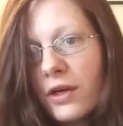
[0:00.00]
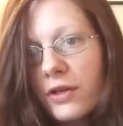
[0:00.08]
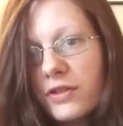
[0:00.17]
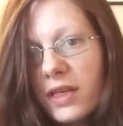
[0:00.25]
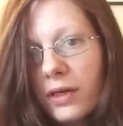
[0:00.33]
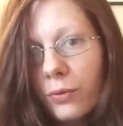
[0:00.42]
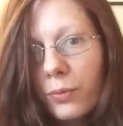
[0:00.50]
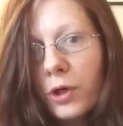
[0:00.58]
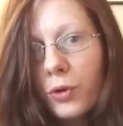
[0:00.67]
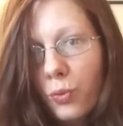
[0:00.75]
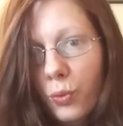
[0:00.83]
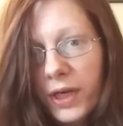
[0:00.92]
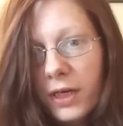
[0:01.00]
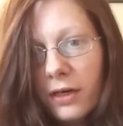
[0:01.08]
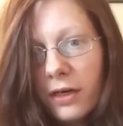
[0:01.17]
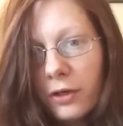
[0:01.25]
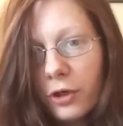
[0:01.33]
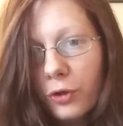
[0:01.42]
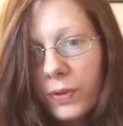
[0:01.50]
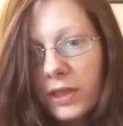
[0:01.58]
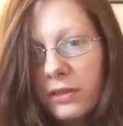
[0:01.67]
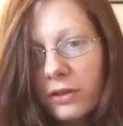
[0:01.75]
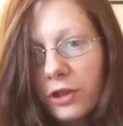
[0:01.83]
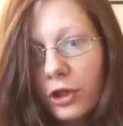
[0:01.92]
So, we are going
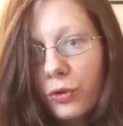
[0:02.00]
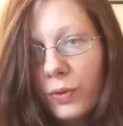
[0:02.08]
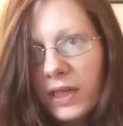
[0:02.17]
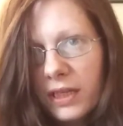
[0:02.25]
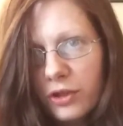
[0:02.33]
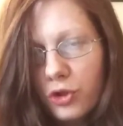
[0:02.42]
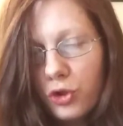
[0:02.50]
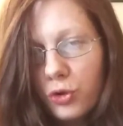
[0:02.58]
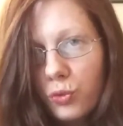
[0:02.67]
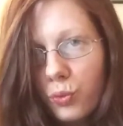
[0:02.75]
to go into